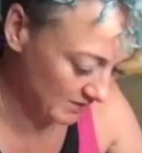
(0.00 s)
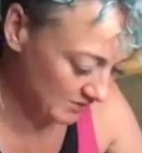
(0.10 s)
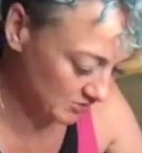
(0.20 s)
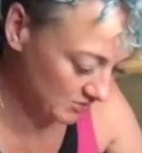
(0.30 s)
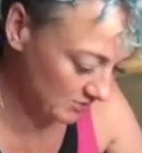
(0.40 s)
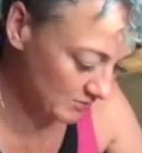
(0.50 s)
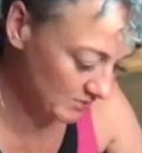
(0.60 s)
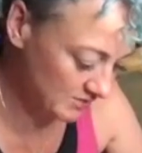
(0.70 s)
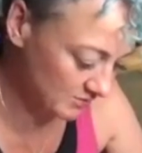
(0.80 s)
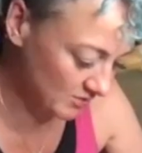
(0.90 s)
Make sure you
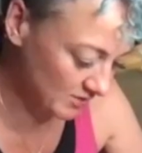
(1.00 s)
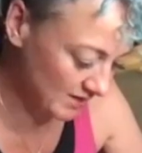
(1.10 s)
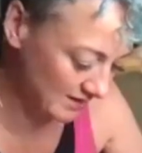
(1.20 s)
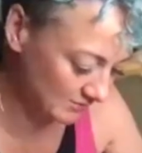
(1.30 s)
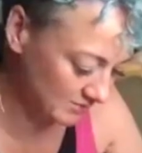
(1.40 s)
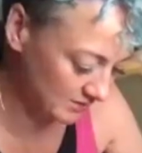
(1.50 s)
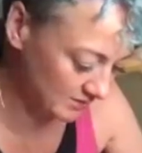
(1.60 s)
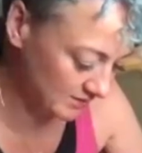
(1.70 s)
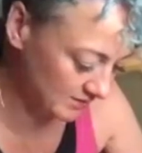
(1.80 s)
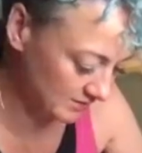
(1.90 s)
only do it on the
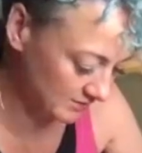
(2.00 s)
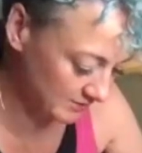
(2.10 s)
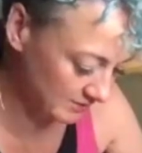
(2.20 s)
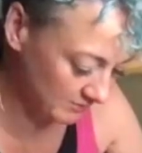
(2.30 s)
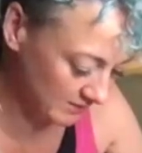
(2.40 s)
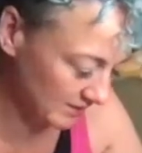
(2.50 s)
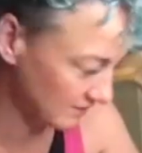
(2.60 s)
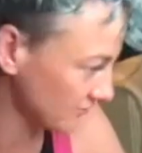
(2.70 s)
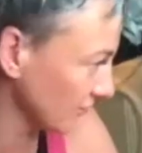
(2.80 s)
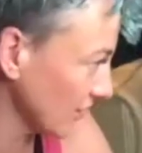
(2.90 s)
outside because we don't want
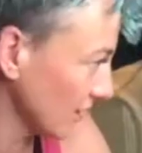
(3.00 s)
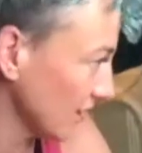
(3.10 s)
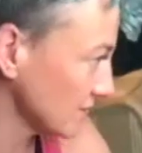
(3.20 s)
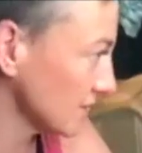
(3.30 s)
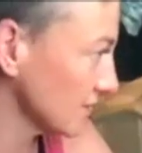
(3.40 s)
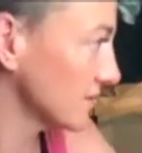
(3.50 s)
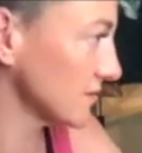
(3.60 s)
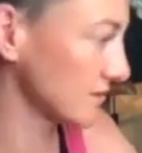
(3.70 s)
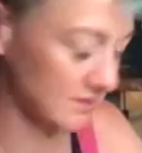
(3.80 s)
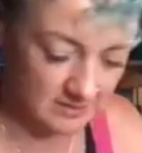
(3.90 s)
any fire
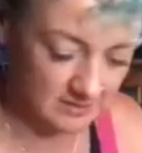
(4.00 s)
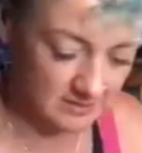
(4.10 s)
hazards.